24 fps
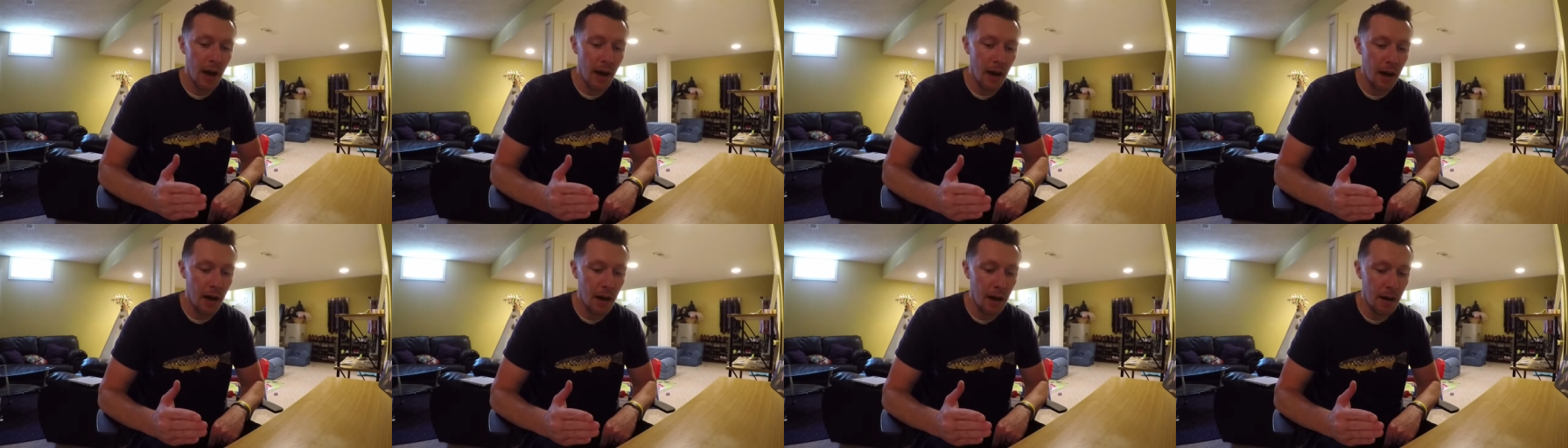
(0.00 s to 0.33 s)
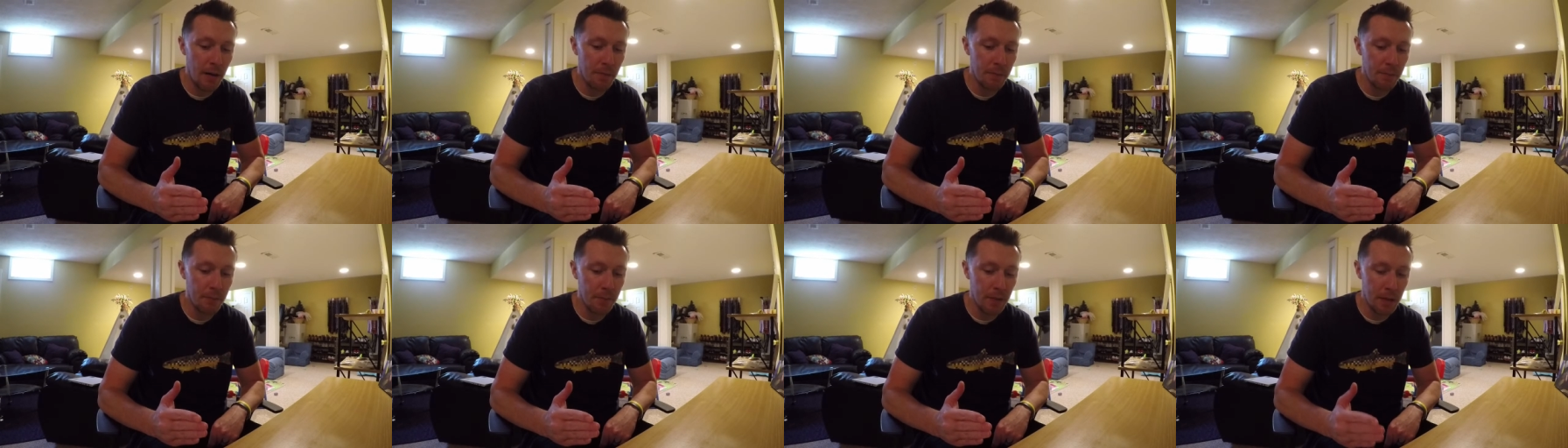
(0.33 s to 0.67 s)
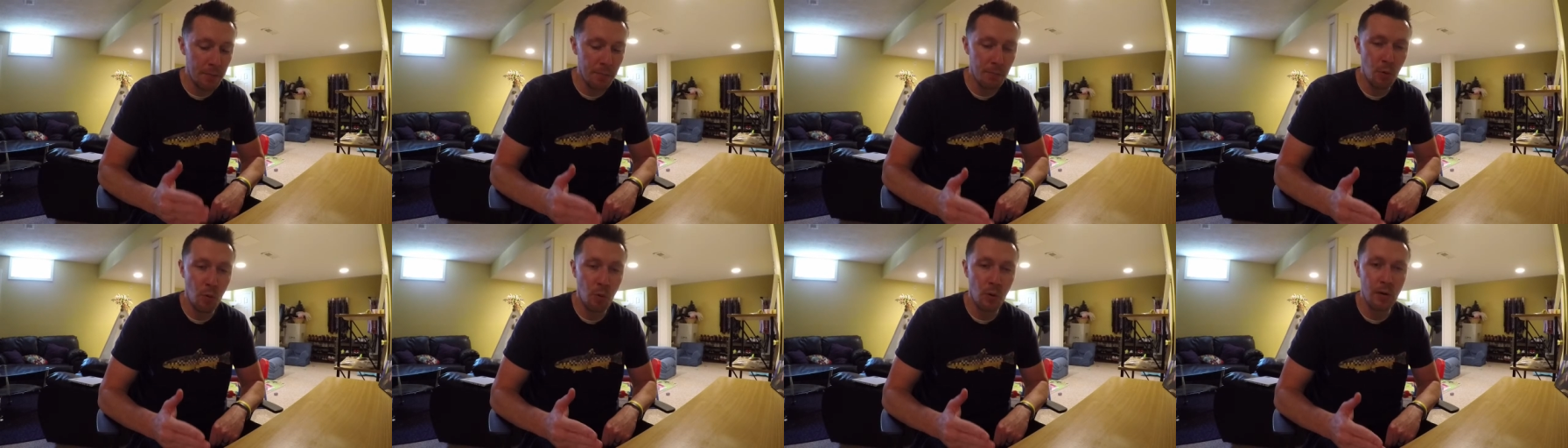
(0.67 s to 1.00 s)
um, the
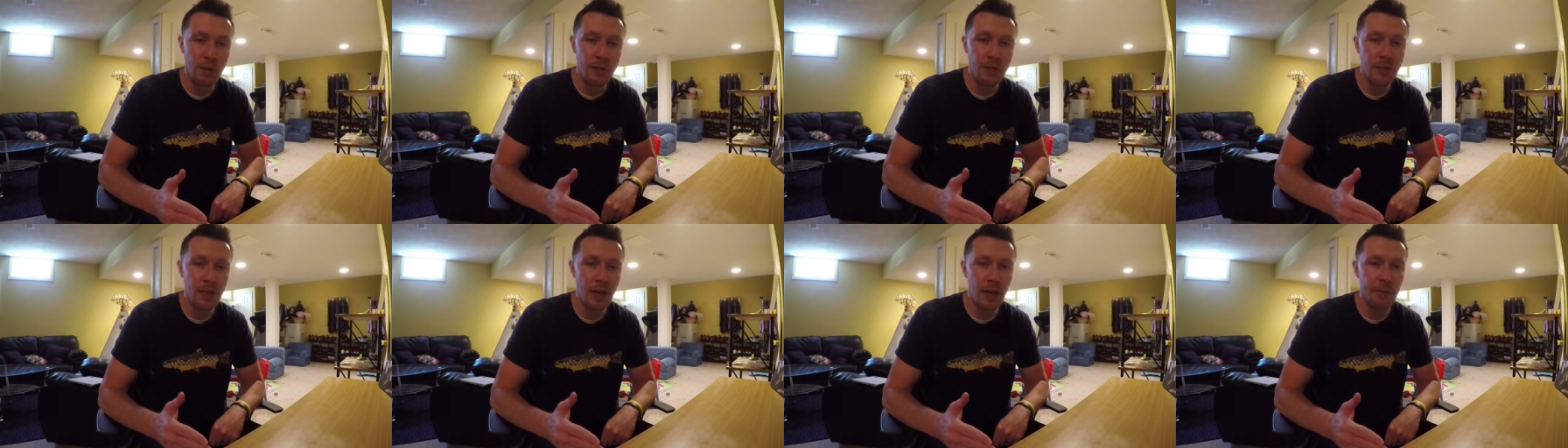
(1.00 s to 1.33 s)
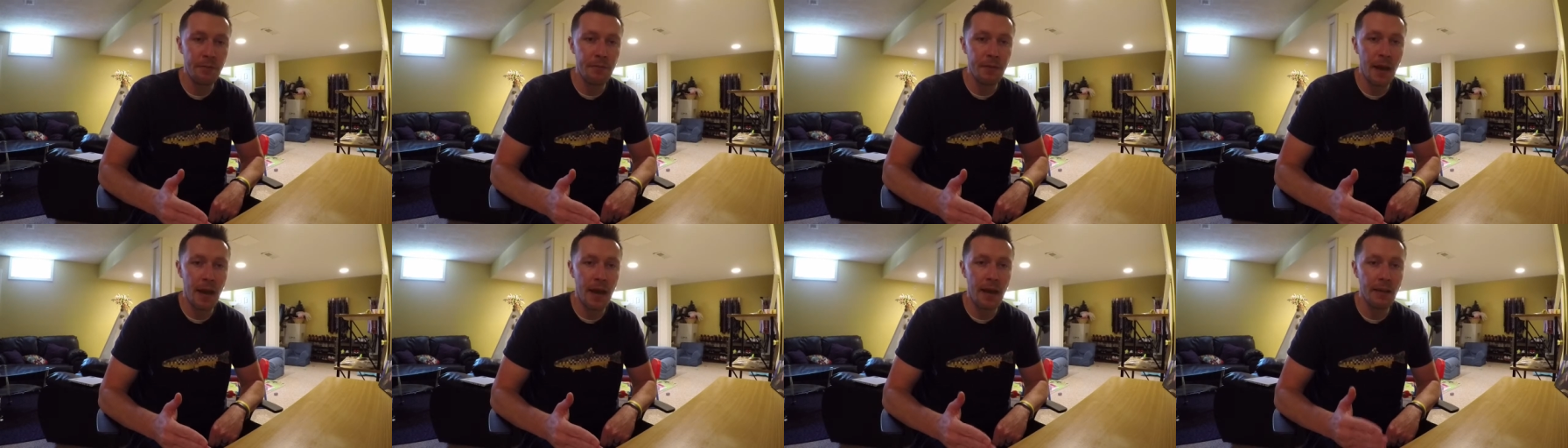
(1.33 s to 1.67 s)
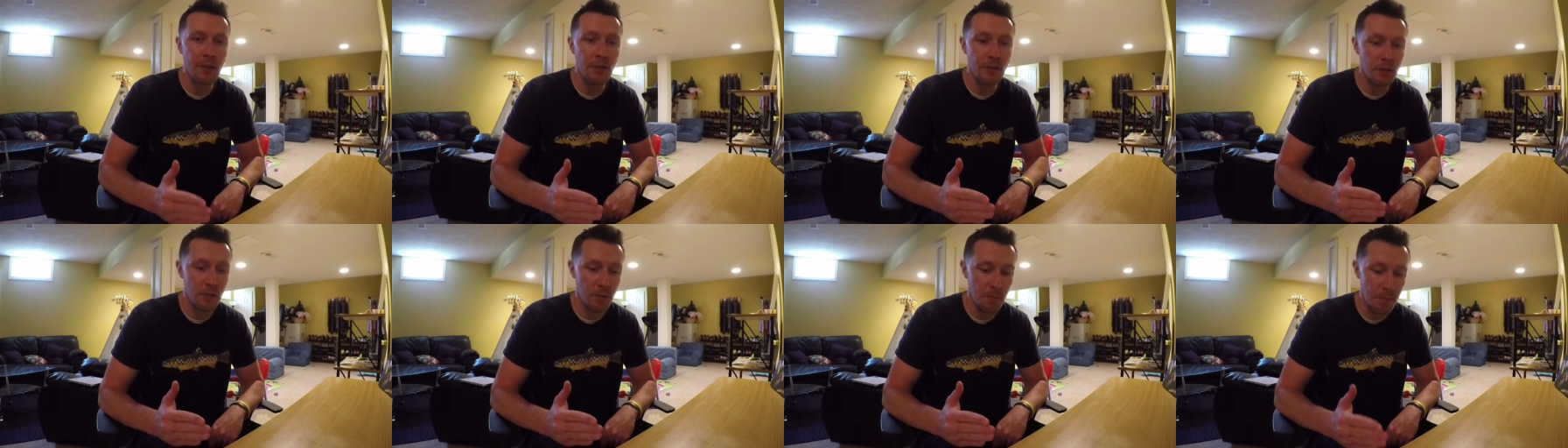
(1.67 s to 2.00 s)
importance of
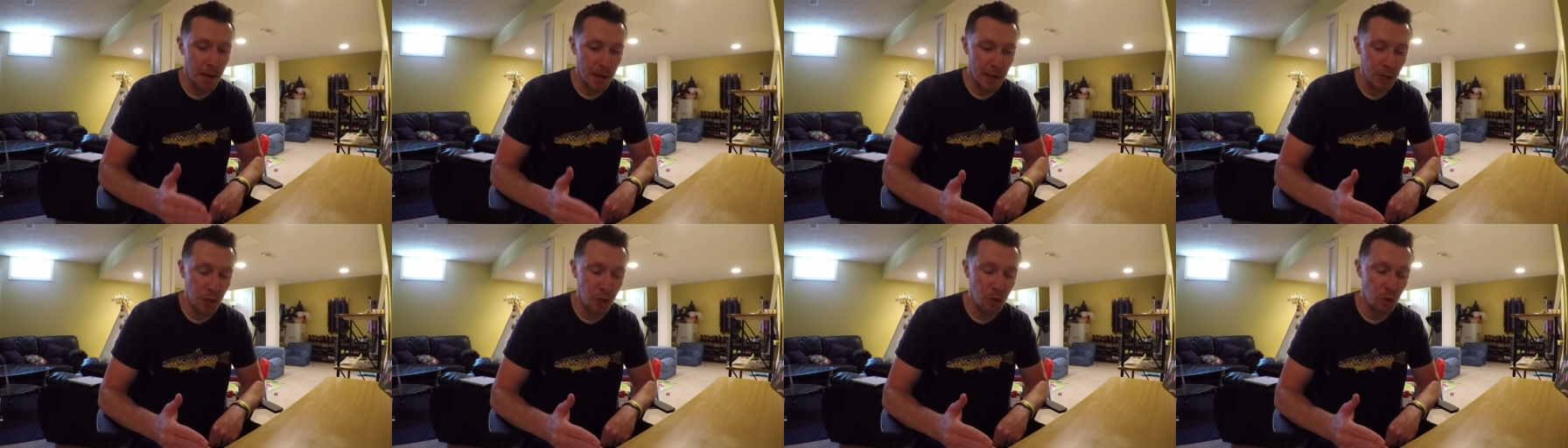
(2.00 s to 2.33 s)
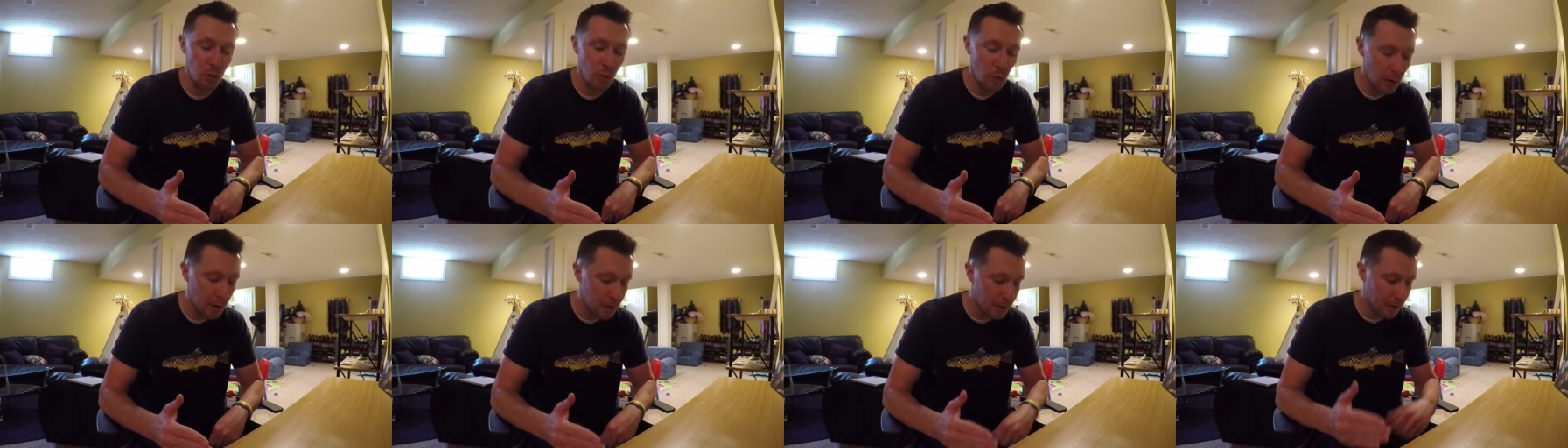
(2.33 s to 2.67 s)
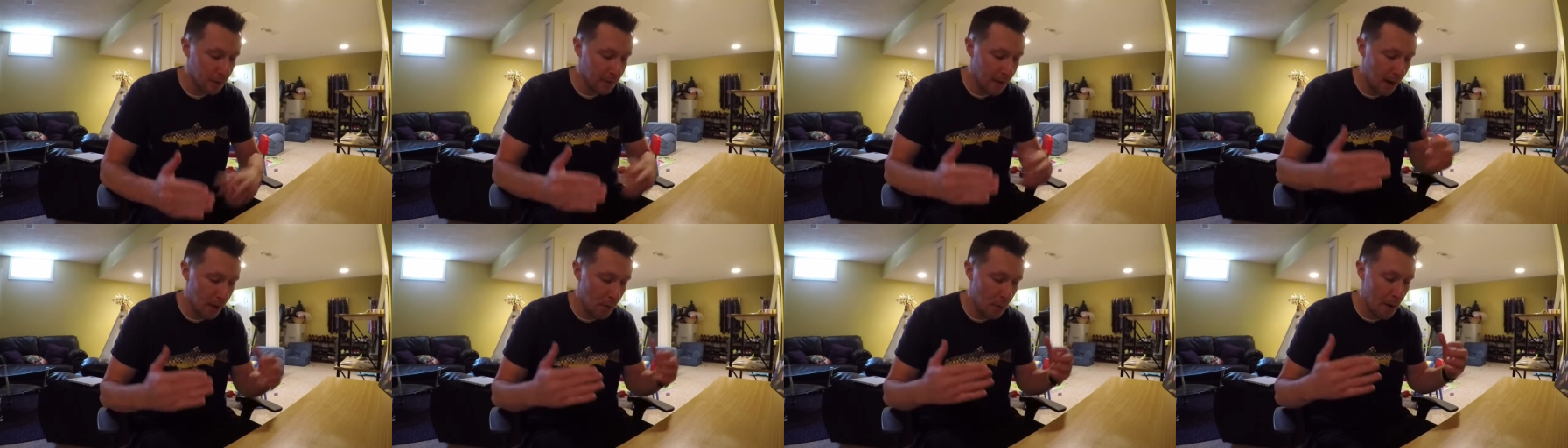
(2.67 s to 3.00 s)
that to make sure
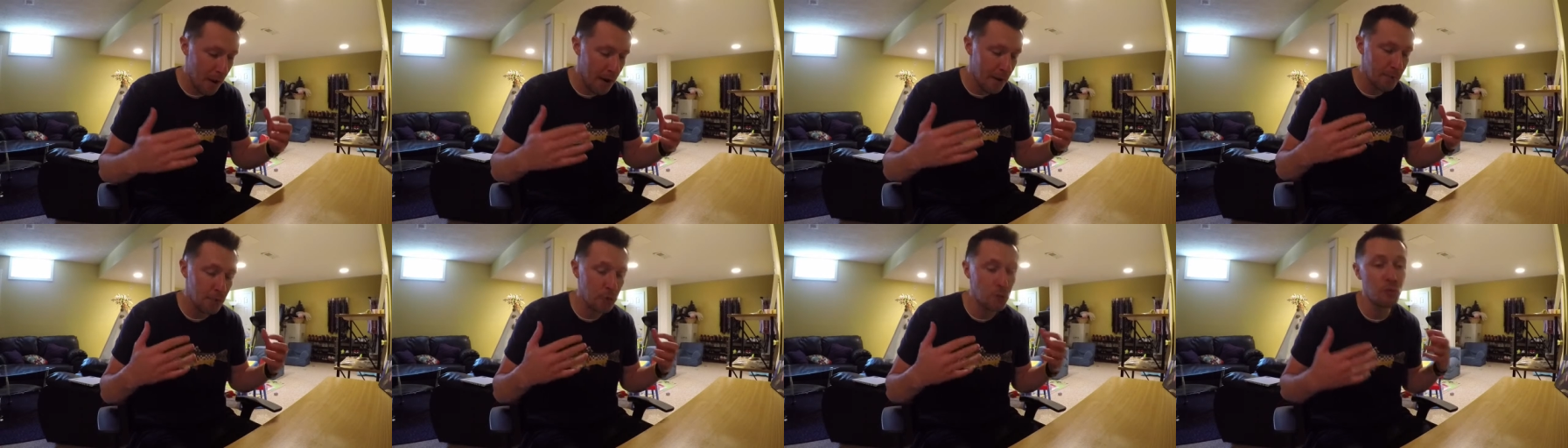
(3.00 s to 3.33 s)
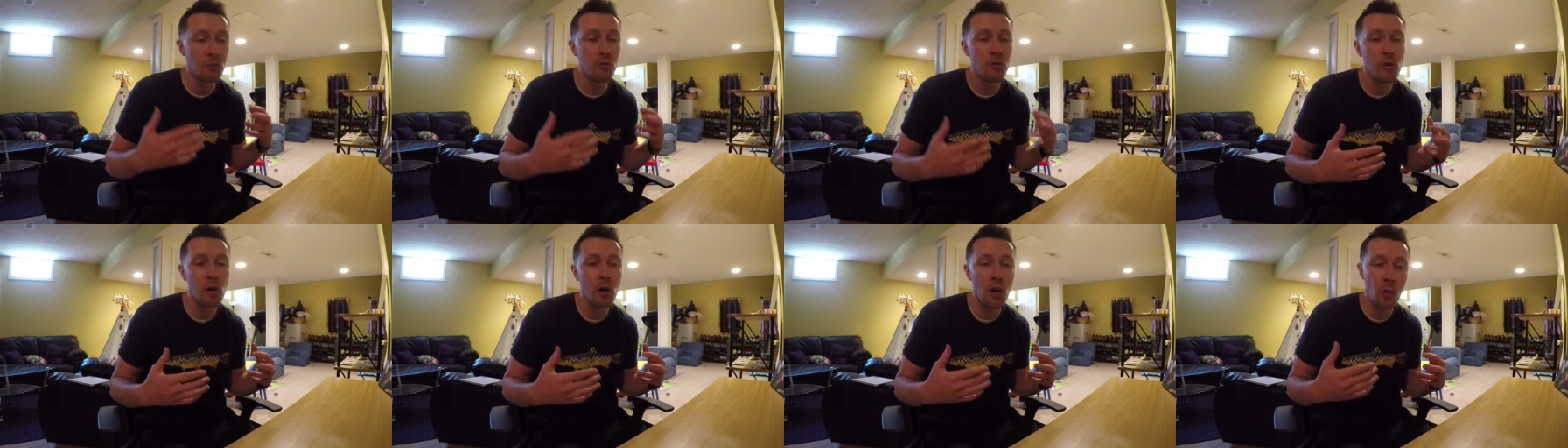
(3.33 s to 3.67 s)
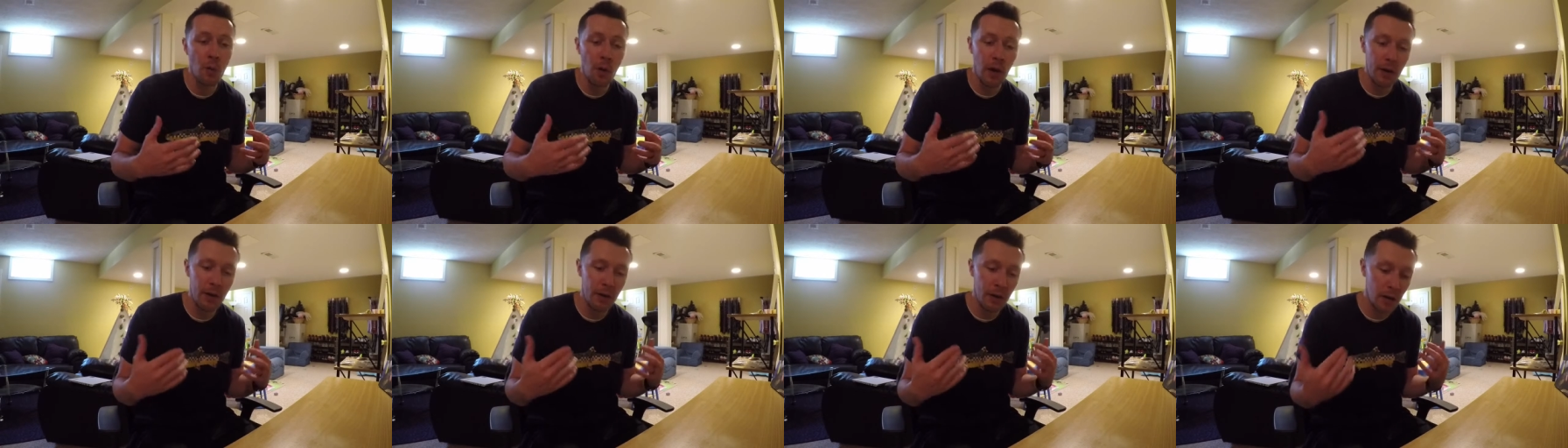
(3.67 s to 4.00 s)
that that way if you do
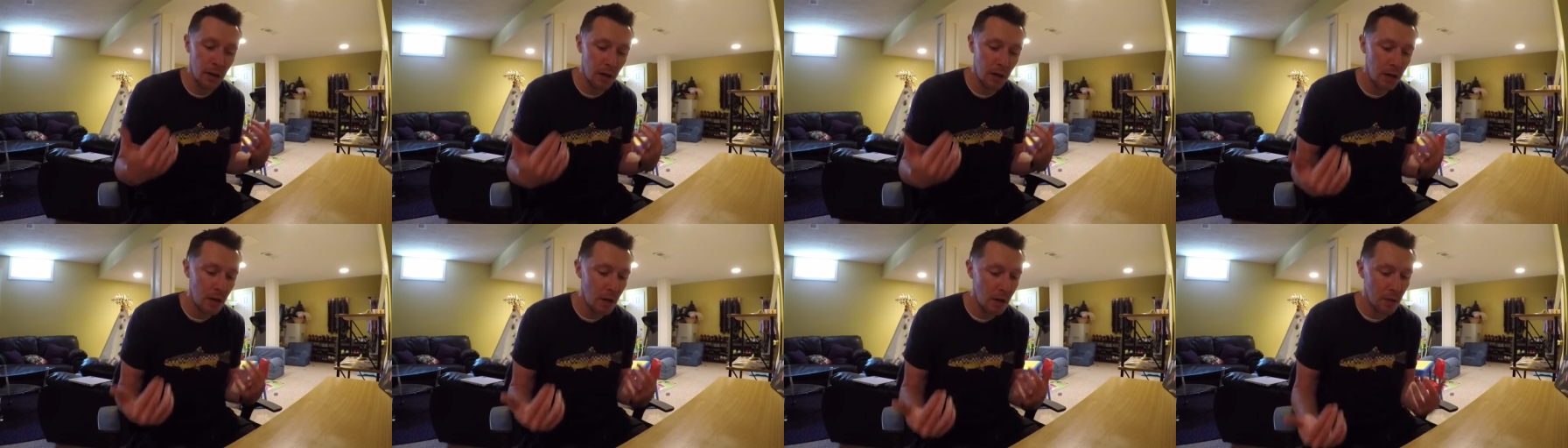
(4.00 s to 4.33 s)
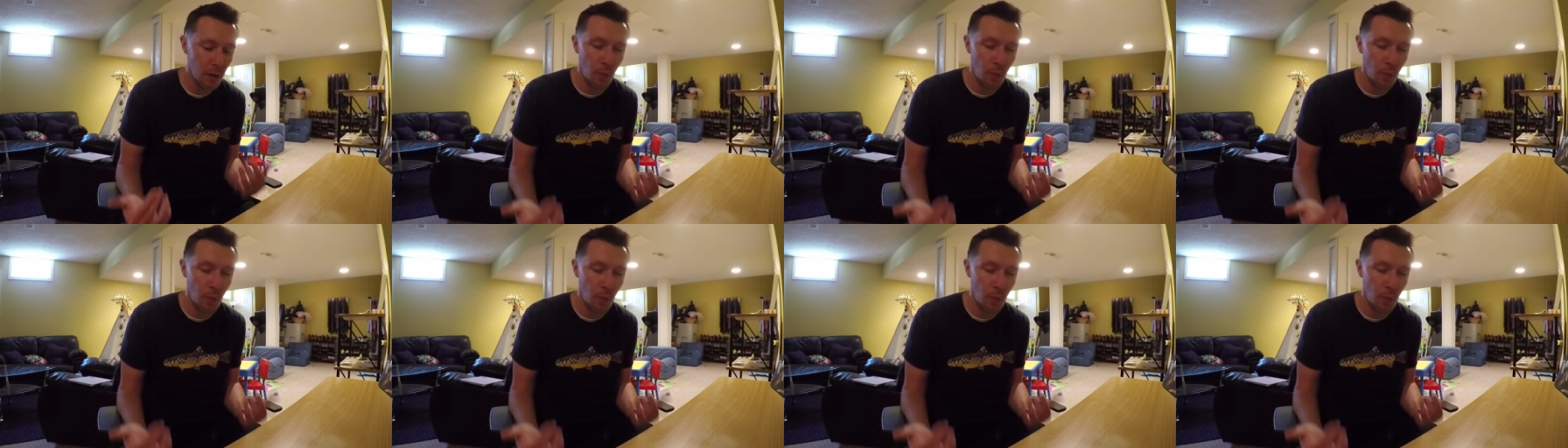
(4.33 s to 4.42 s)
go under,